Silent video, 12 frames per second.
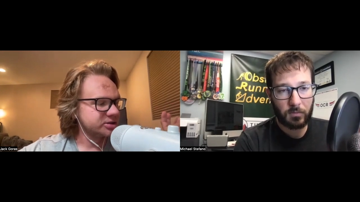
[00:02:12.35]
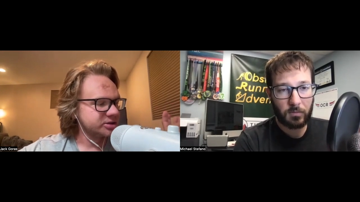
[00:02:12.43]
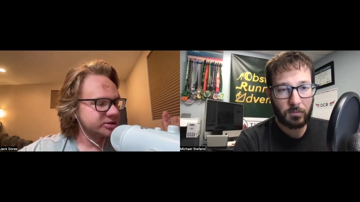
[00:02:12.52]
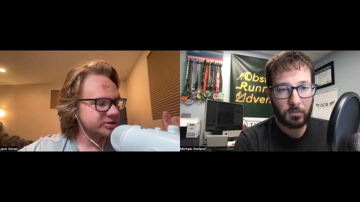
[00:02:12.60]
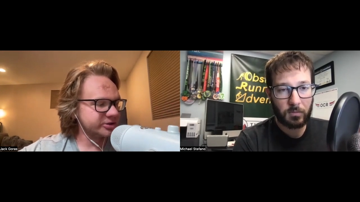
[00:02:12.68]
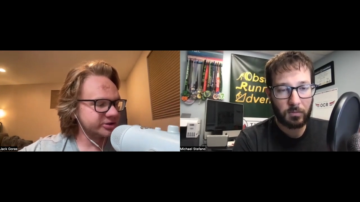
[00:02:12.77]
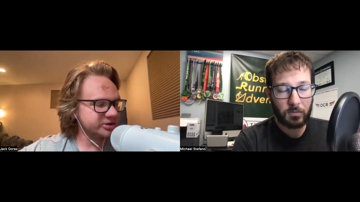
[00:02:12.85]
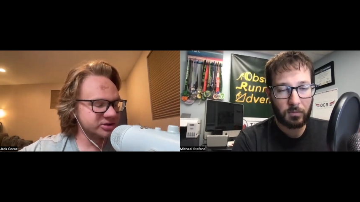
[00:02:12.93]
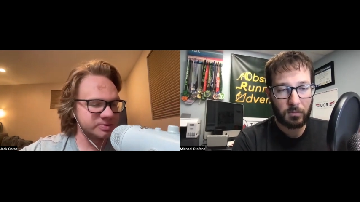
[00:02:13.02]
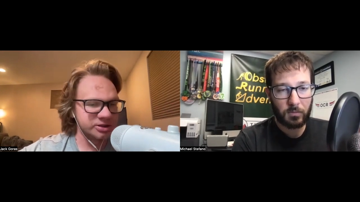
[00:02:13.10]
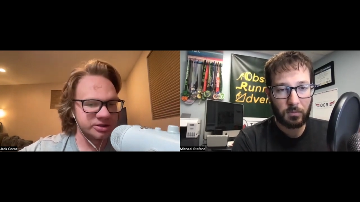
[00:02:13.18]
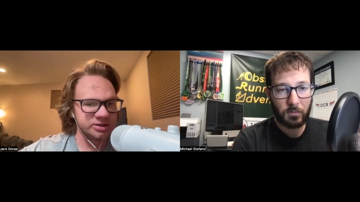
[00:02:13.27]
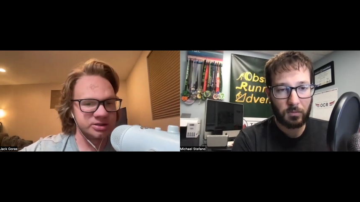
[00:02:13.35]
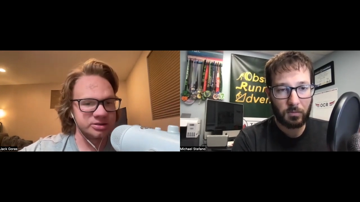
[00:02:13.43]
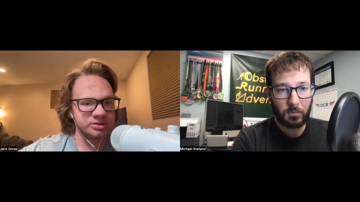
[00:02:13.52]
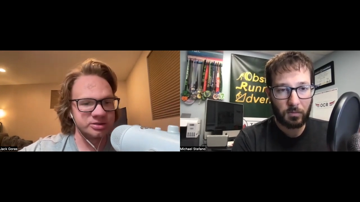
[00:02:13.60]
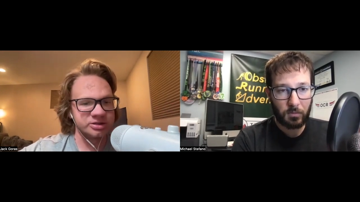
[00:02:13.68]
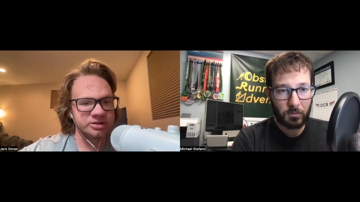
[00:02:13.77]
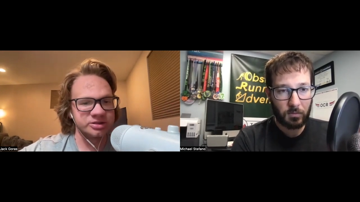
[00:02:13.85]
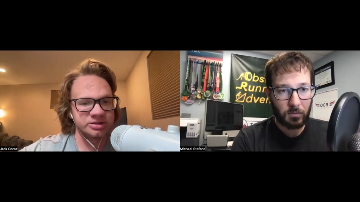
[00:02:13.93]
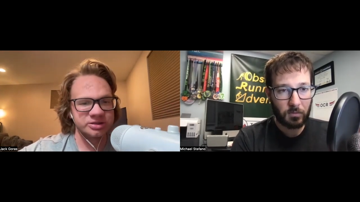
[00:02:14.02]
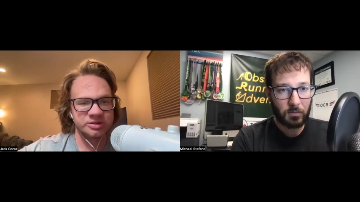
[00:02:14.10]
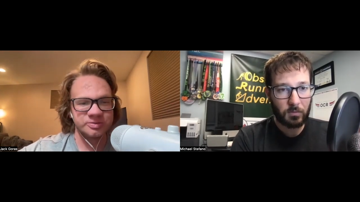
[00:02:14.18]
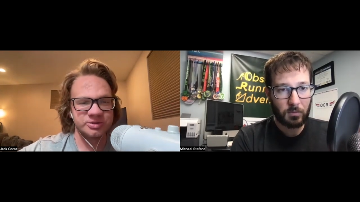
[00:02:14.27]
Speaker 1: some other Spartan
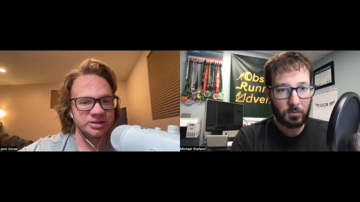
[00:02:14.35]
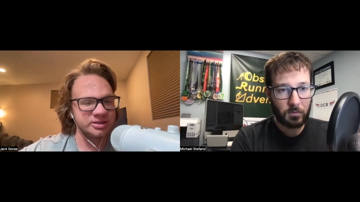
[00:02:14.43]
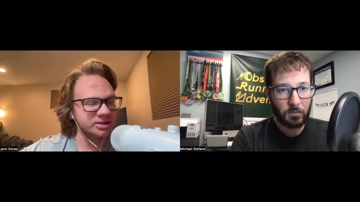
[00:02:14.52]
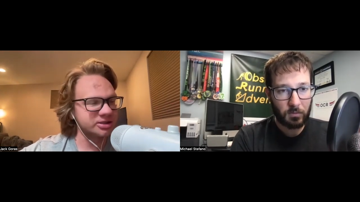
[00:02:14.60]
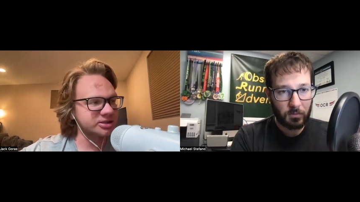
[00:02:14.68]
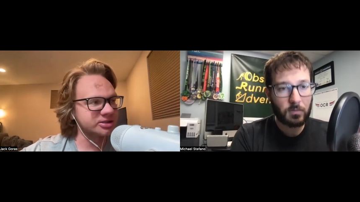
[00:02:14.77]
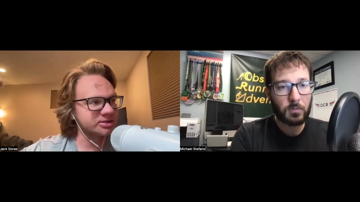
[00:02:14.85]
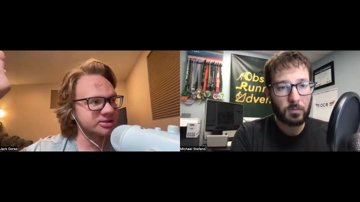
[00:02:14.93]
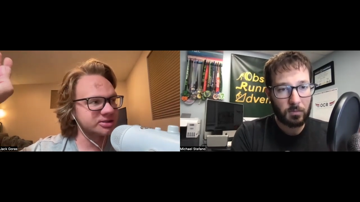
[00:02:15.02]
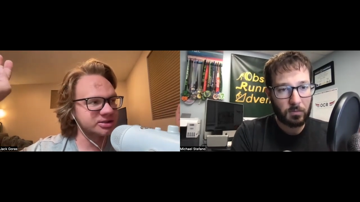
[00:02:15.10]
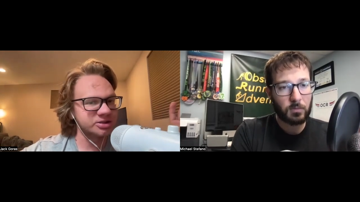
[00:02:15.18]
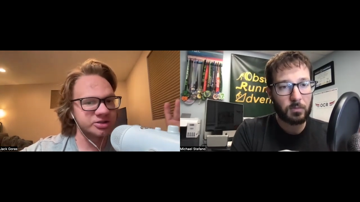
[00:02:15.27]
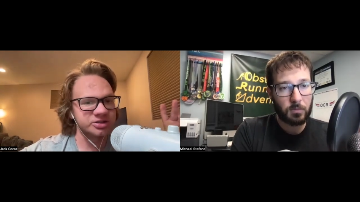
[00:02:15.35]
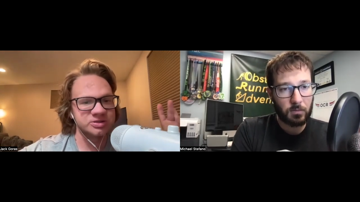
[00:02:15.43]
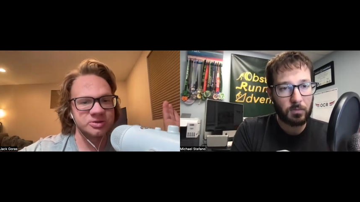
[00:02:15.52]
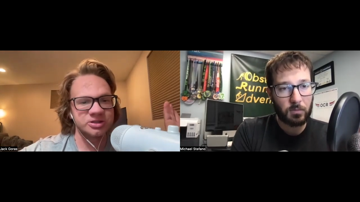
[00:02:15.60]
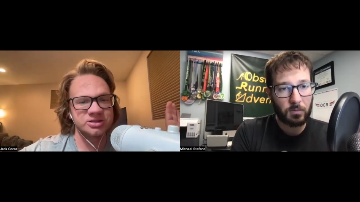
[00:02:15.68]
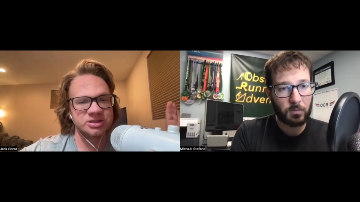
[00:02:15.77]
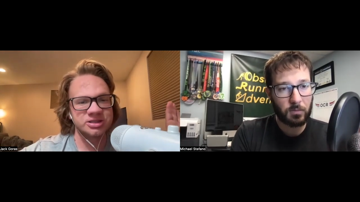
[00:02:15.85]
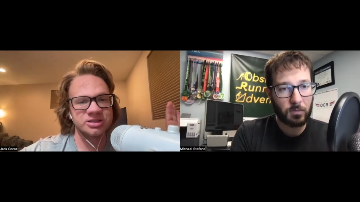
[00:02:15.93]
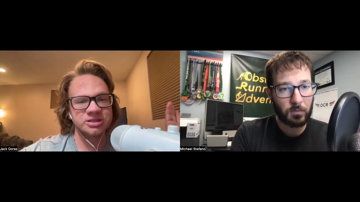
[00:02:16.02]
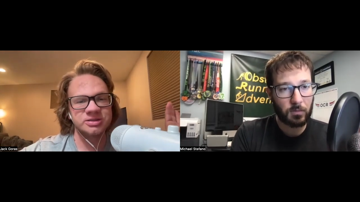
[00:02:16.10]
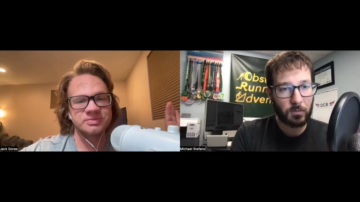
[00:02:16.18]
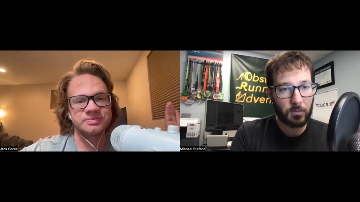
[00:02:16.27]
European thing and another Spartan
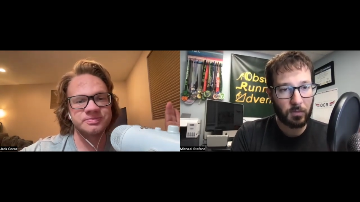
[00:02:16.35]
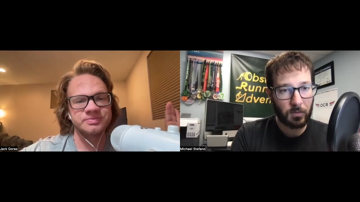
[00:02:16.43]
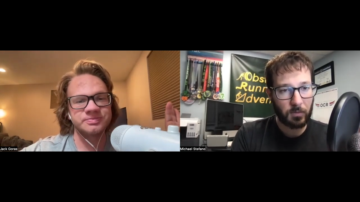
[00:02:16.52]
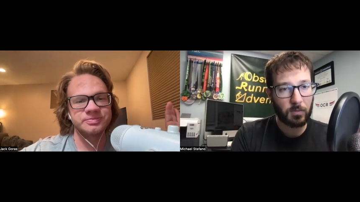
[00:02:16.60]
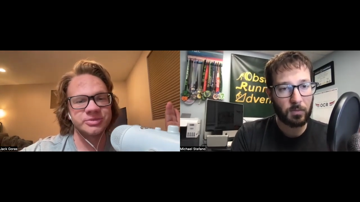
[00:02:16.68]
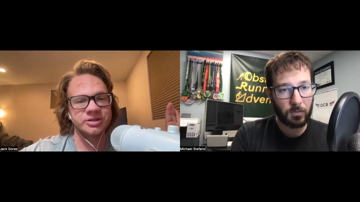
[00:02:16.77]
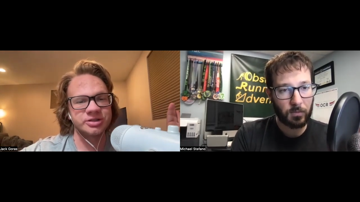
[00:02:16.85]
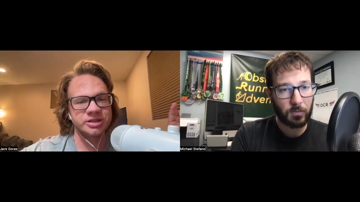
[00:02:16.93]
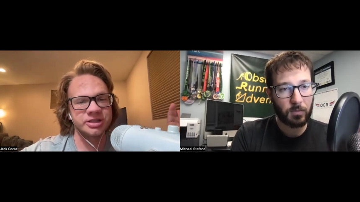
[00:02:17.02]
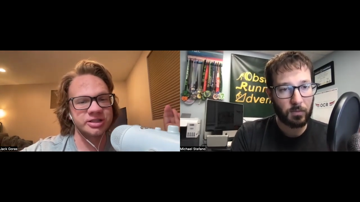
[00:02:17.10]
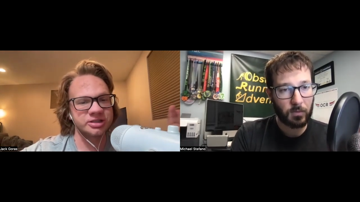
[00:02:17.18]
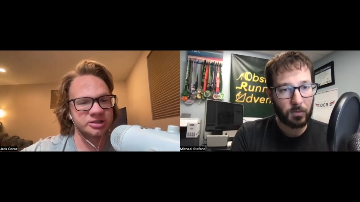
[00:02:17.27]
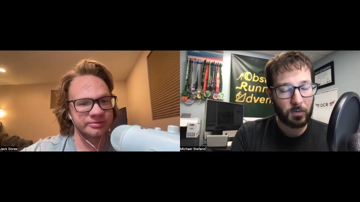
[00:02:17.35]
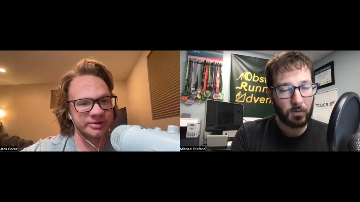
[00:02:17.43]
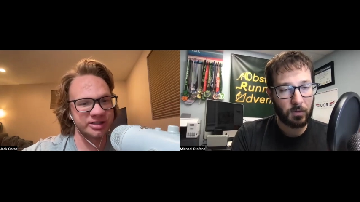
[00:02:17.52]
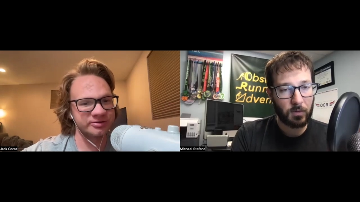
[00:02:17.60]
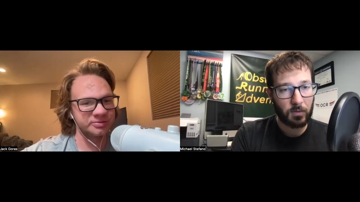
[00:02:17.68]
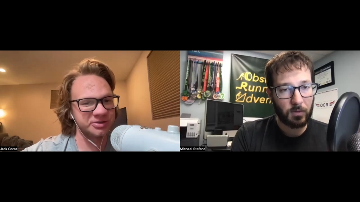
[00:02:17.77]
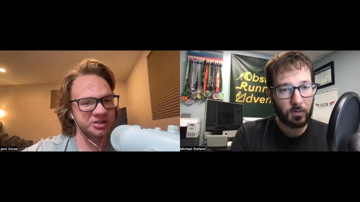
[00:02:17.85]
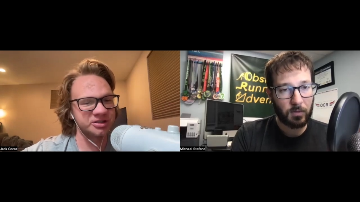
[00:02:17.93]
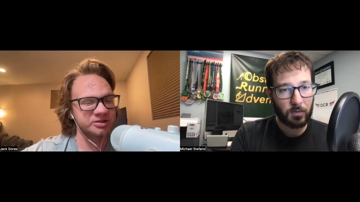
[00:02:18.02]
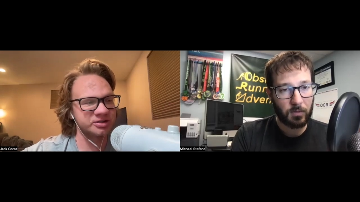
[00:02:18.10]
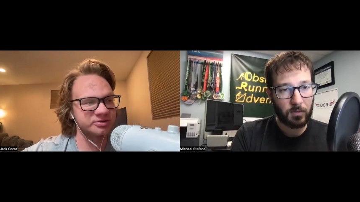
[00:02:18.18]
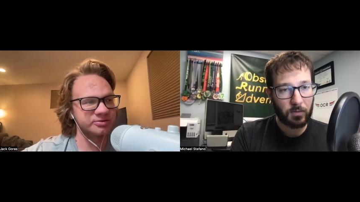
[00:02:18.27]
thing. And then I had to come back from
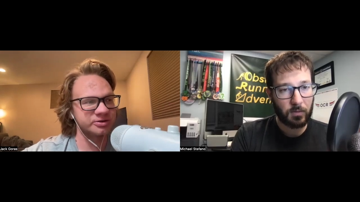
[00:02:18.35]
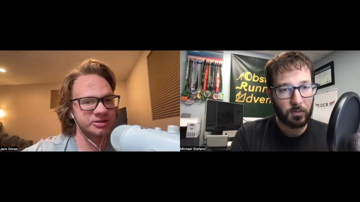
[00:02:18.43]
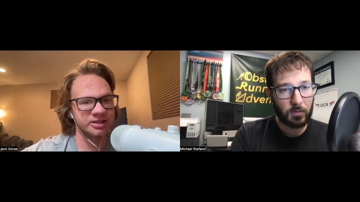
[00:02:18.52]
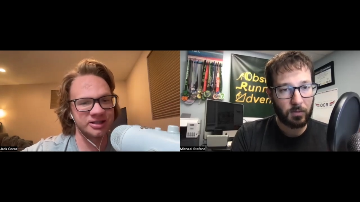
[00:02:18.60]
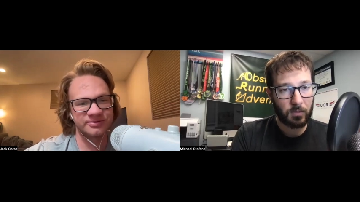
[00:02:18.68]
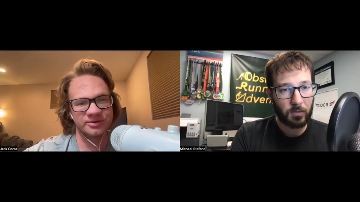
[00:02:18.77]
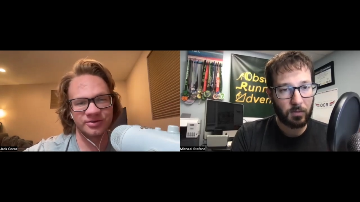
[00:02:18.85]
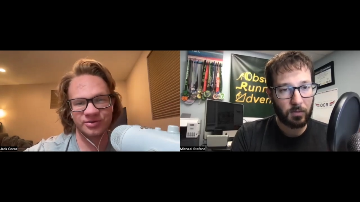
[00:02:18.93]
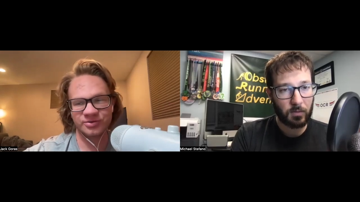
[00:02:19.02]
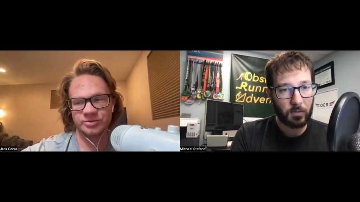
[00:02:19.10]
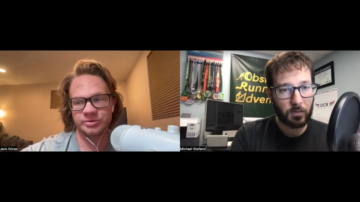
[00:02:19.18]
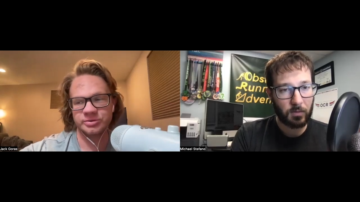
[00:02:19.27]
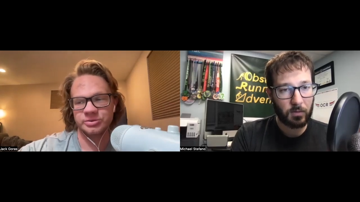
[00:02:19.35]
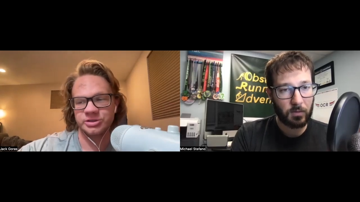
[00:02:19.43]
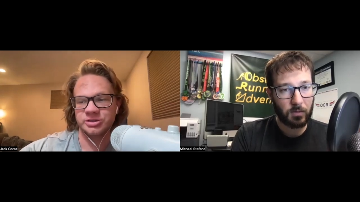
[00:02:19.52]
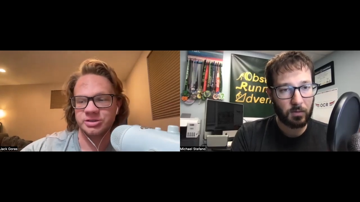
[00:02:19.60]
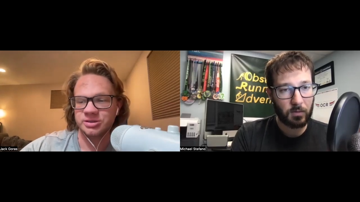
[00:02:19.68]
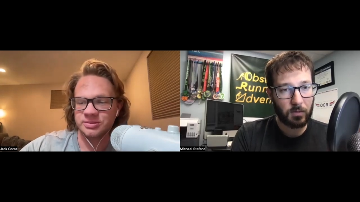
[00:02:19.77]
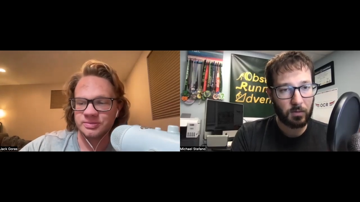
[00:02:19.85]
America for a conference for 1 week.